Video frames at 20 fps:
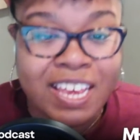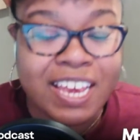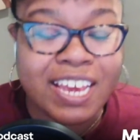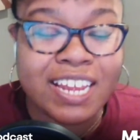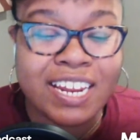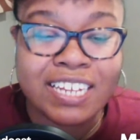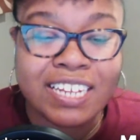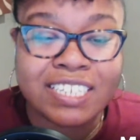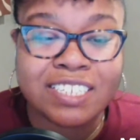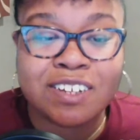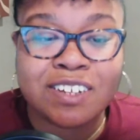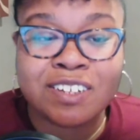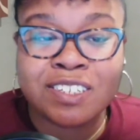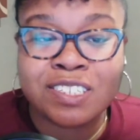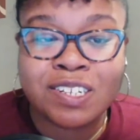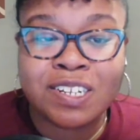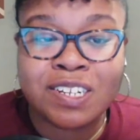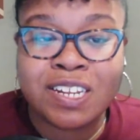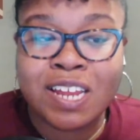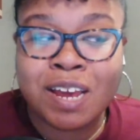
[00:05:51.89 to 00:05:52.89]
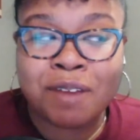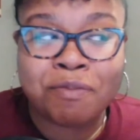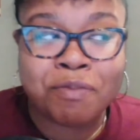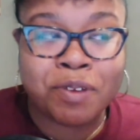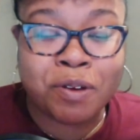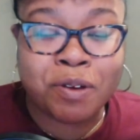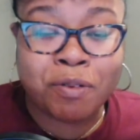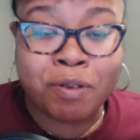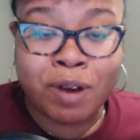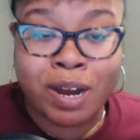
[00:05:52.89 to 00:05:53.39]
And that's also not
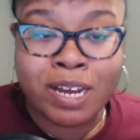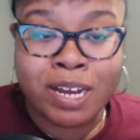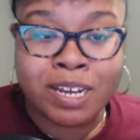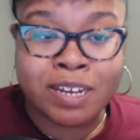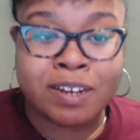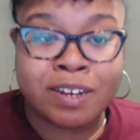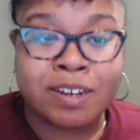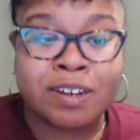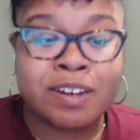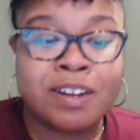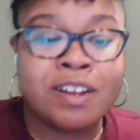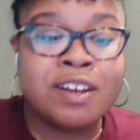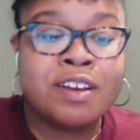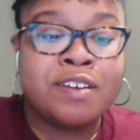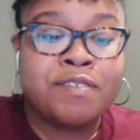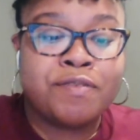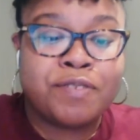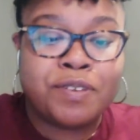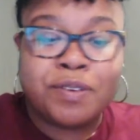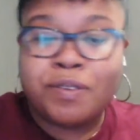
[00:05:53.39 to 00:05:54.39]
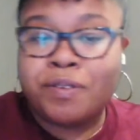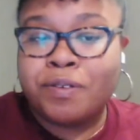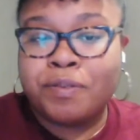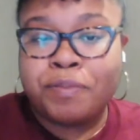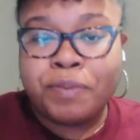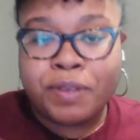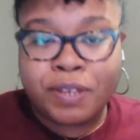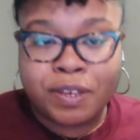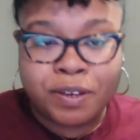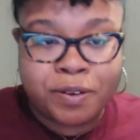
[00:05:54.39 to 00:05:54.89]
required for you to
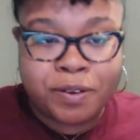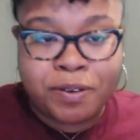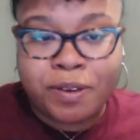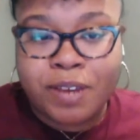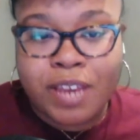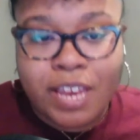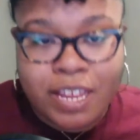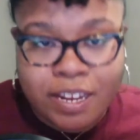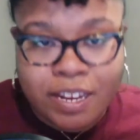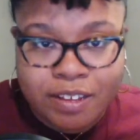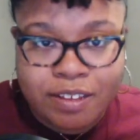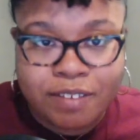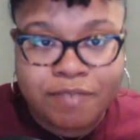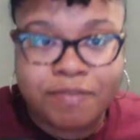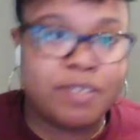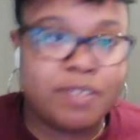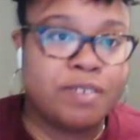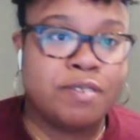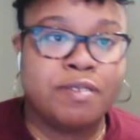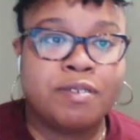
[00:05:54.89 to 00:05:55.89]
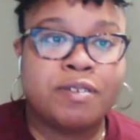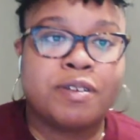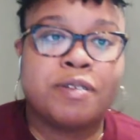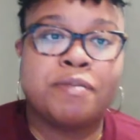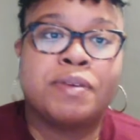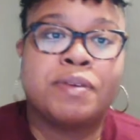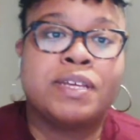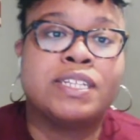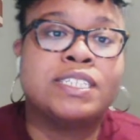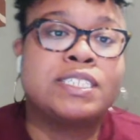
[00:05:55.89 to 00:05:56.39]
be a creative. You know what I
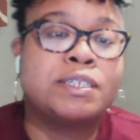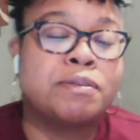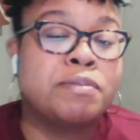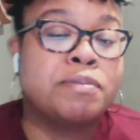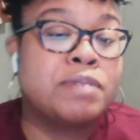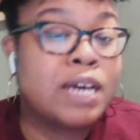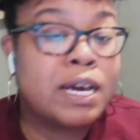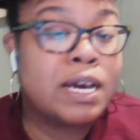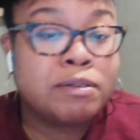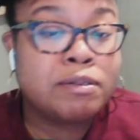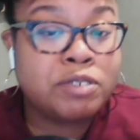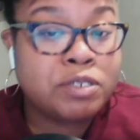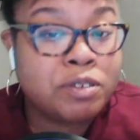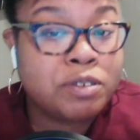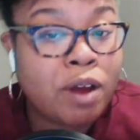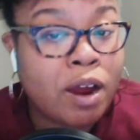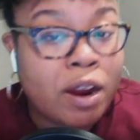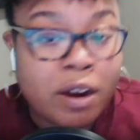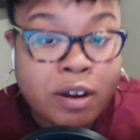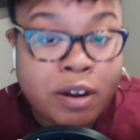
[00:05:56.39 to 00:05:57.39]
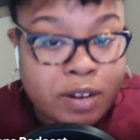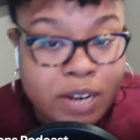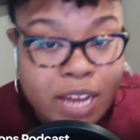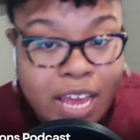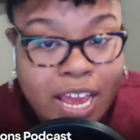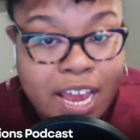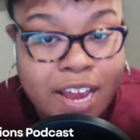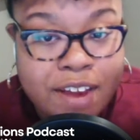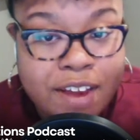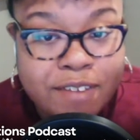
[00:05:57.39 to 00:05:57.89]
mean? Sometimes you are going to
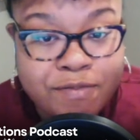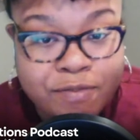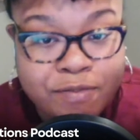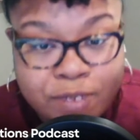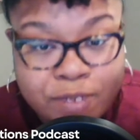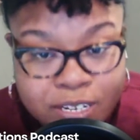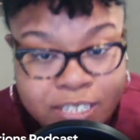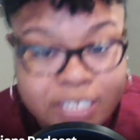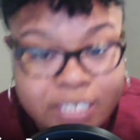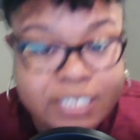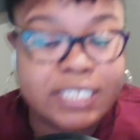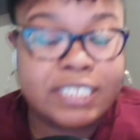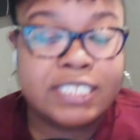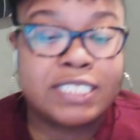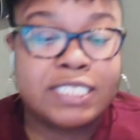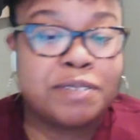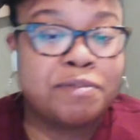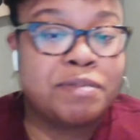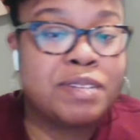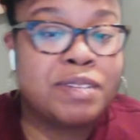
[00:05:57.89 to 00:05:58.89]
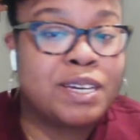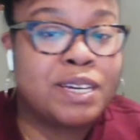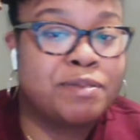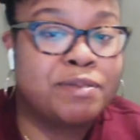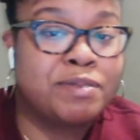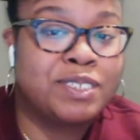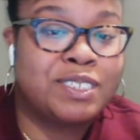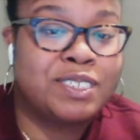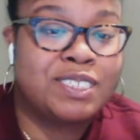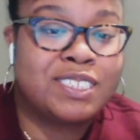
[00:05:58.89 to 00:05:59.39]
have ruts, and
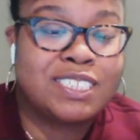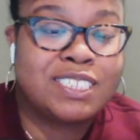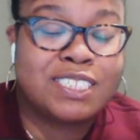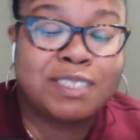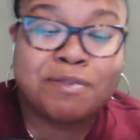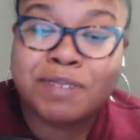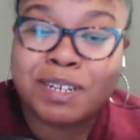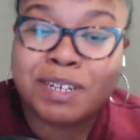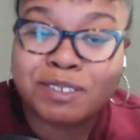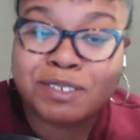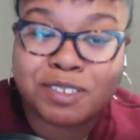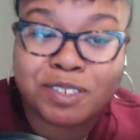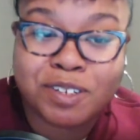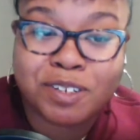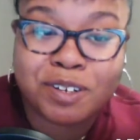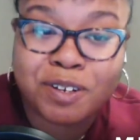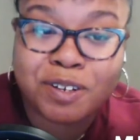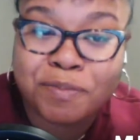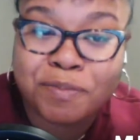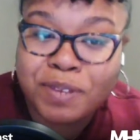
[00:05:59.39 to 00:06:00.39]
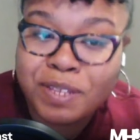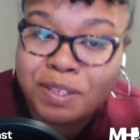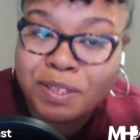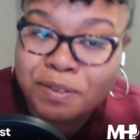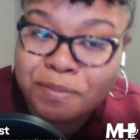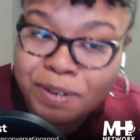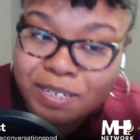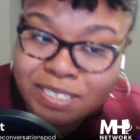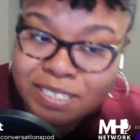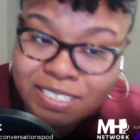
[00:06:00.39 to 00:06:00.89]
sometimes you're going to
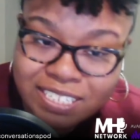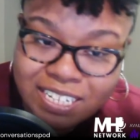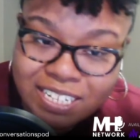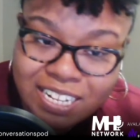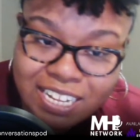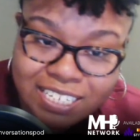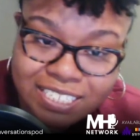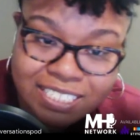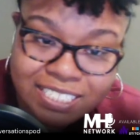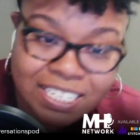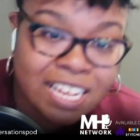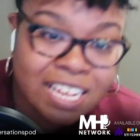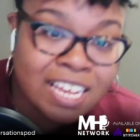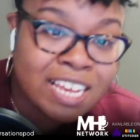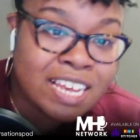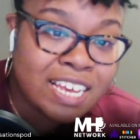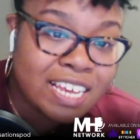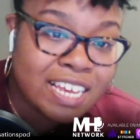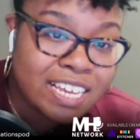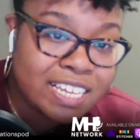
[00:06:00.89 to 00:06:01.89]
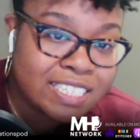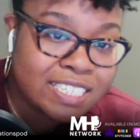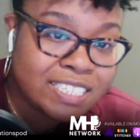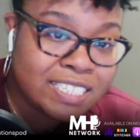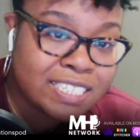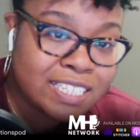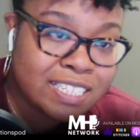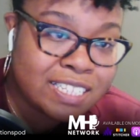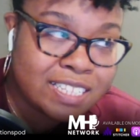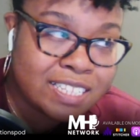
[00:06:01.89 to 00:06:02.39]
the person that
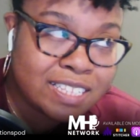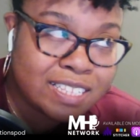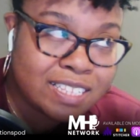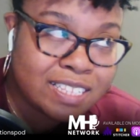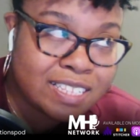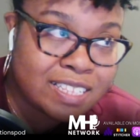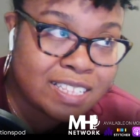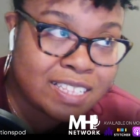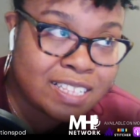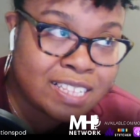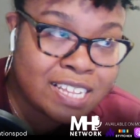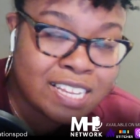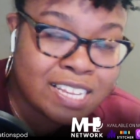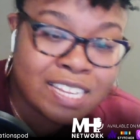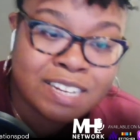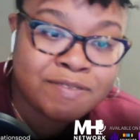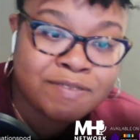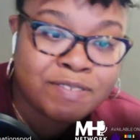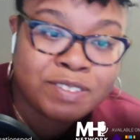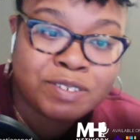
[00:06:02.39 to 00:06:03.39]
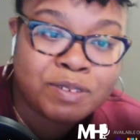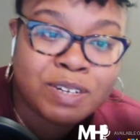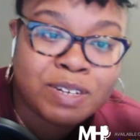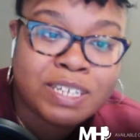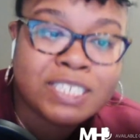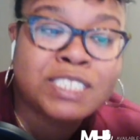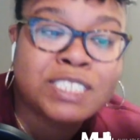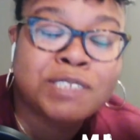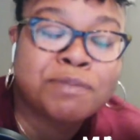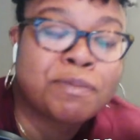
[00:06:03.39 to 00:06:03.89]
is the individual
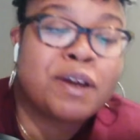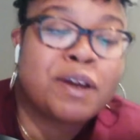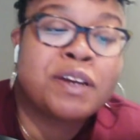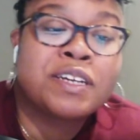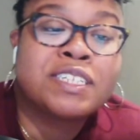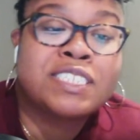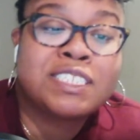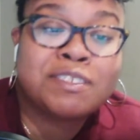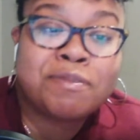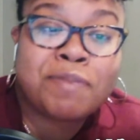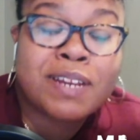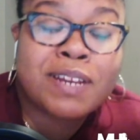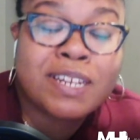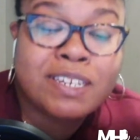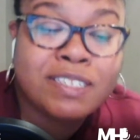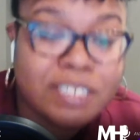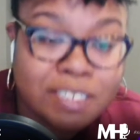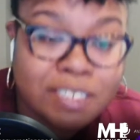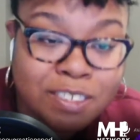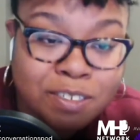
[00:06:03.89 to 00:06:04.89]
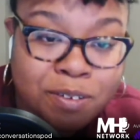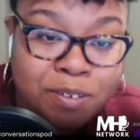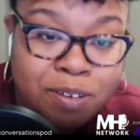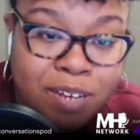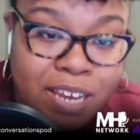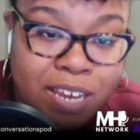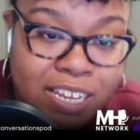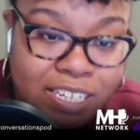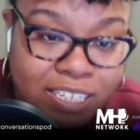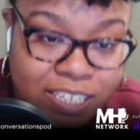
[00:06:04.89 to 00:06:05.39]
that's sparking somebody else's
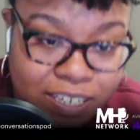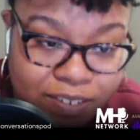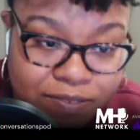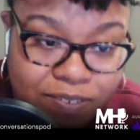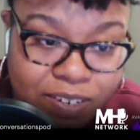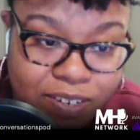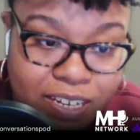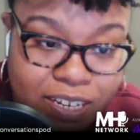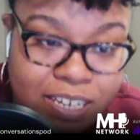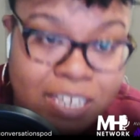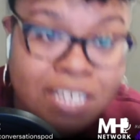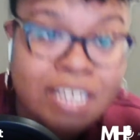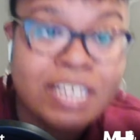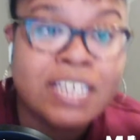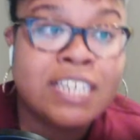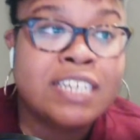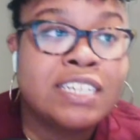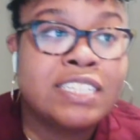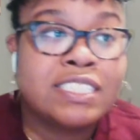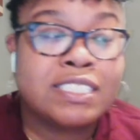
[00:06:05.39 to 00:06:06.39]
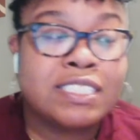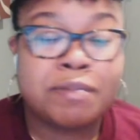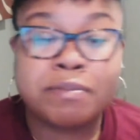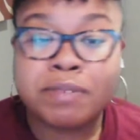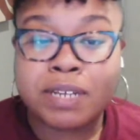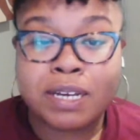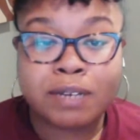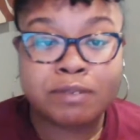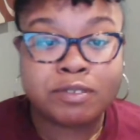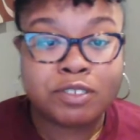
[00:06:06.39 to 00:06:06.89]
creativity.
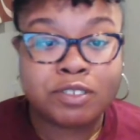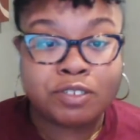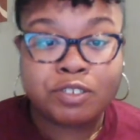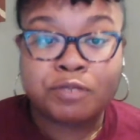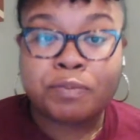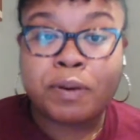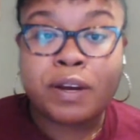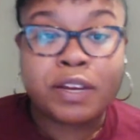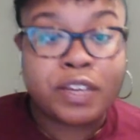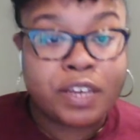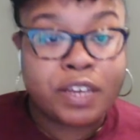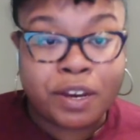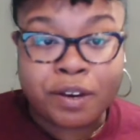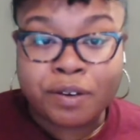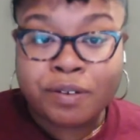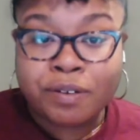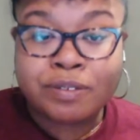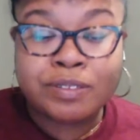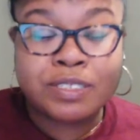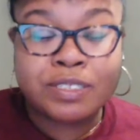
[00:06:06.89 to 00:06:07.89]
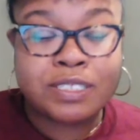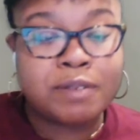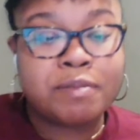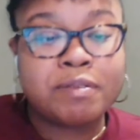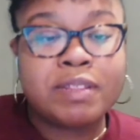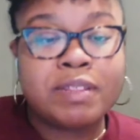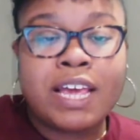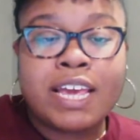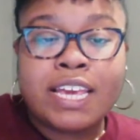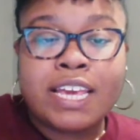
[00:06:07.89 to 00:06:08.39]
Sometimes you spark your own. So,
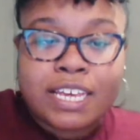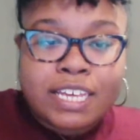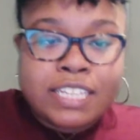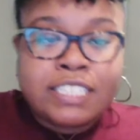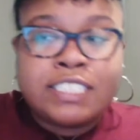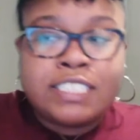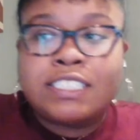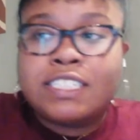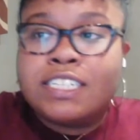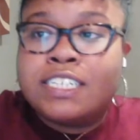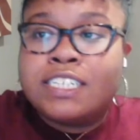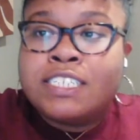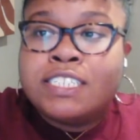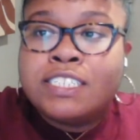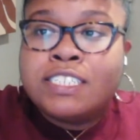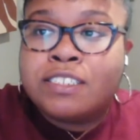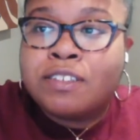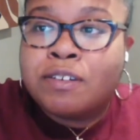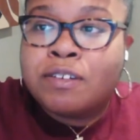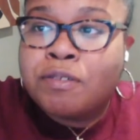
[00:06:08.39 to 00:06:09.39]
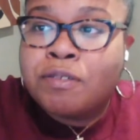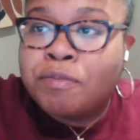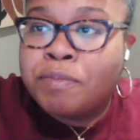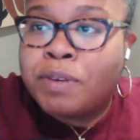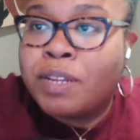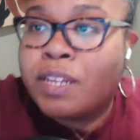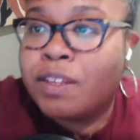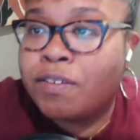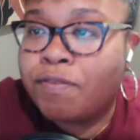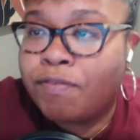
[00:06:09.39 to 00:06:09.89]
like it's so
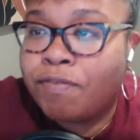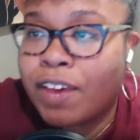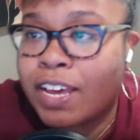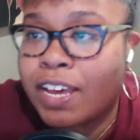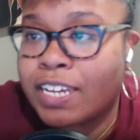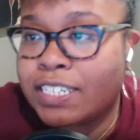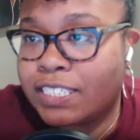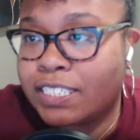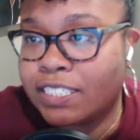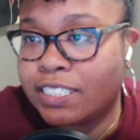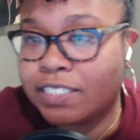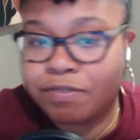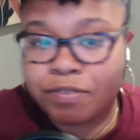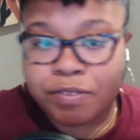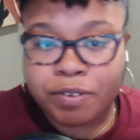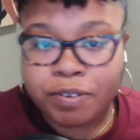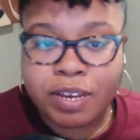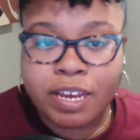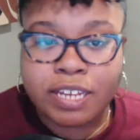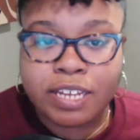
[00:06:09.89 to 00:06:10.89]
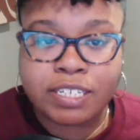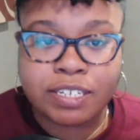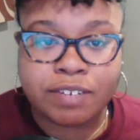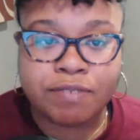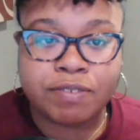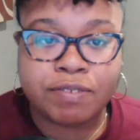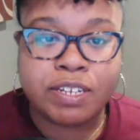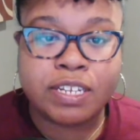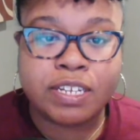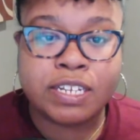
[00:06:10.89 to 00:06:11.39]
many facets of
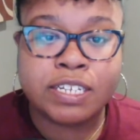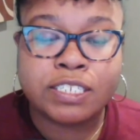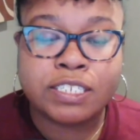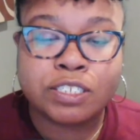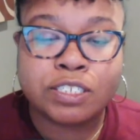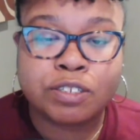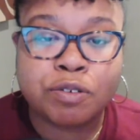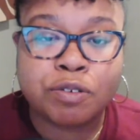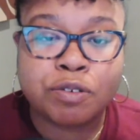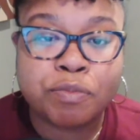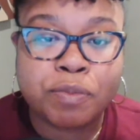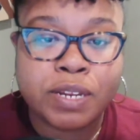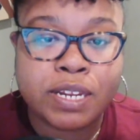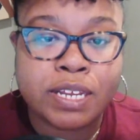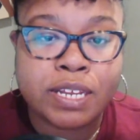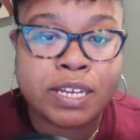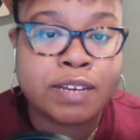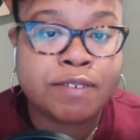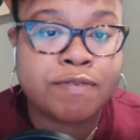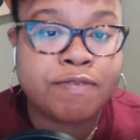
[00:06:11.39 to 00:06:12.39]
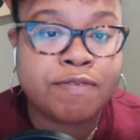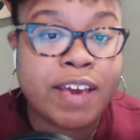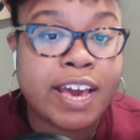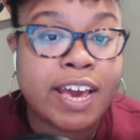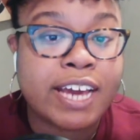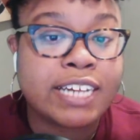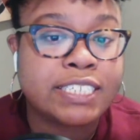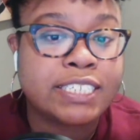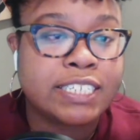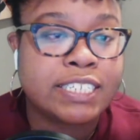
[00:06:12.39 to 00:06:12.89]
creativity, and it's so many
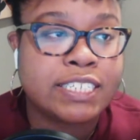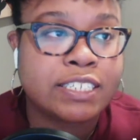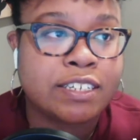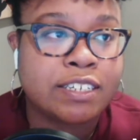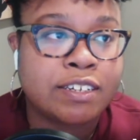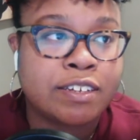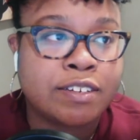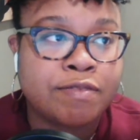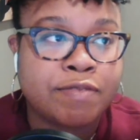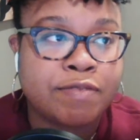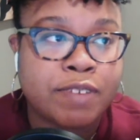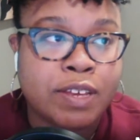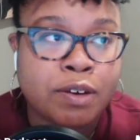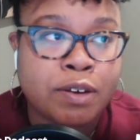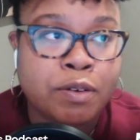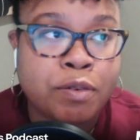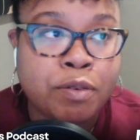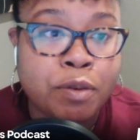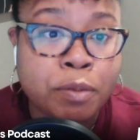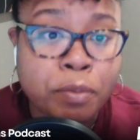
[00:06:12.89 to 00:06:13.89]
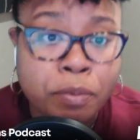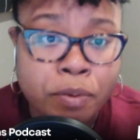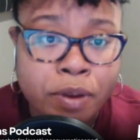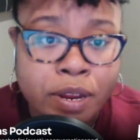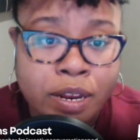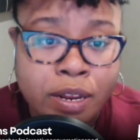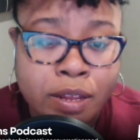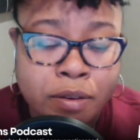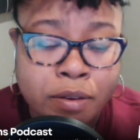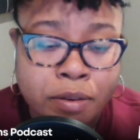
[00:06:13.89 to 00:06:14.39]
facets of
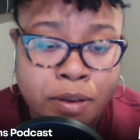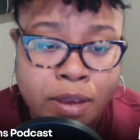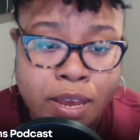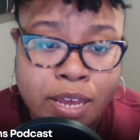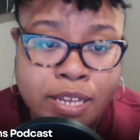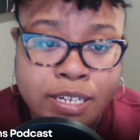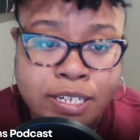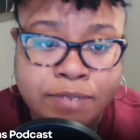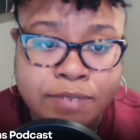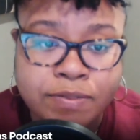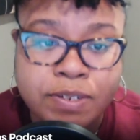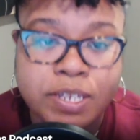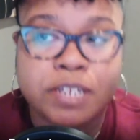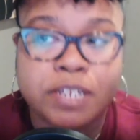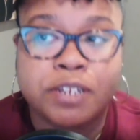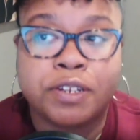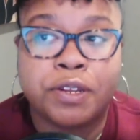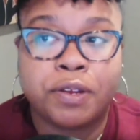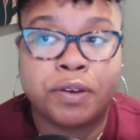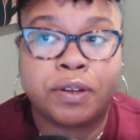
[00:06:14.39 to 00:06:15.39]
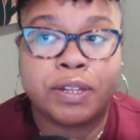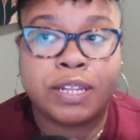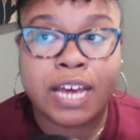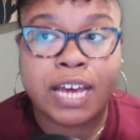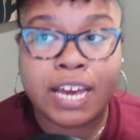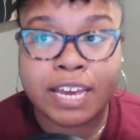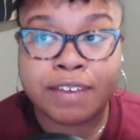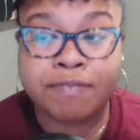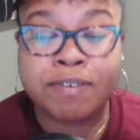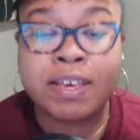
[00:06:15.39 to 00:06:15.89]
incorporating creativity into your
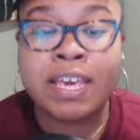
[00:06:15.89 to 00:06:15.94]
life.